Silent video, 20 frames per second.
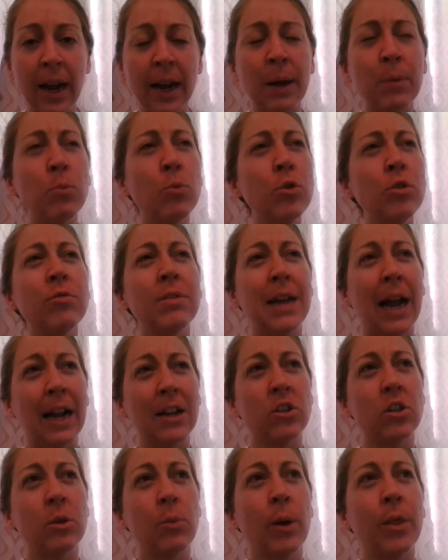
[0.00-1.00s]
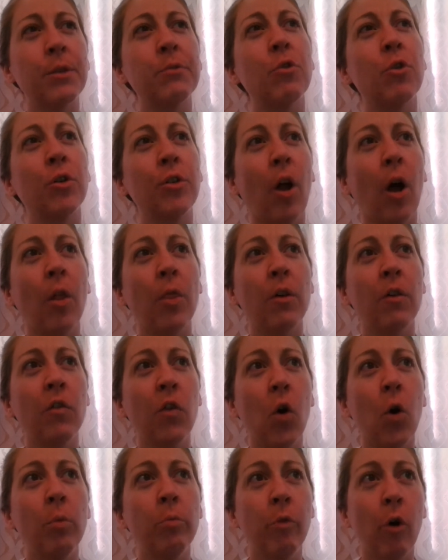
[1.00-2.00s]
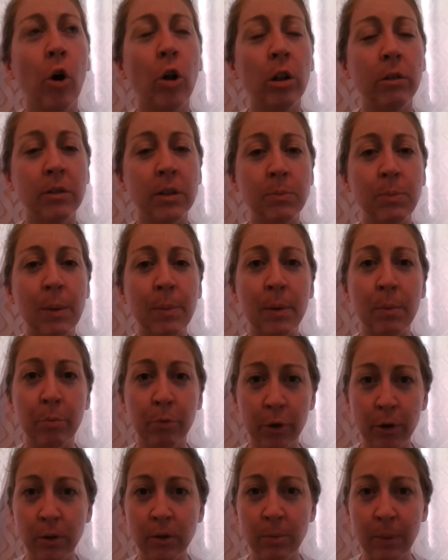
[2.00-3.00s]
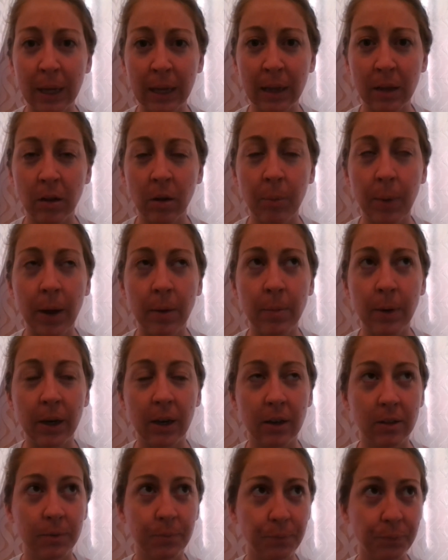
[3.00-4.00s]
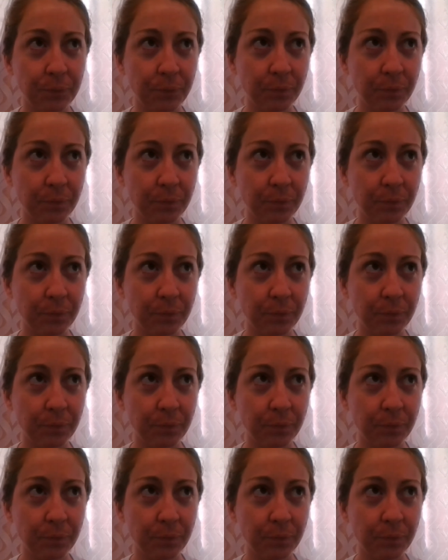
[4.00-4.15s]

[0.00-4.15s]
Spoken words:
And I'm wondering actually whether or not the foam roller has maybe bruised me a little bit, because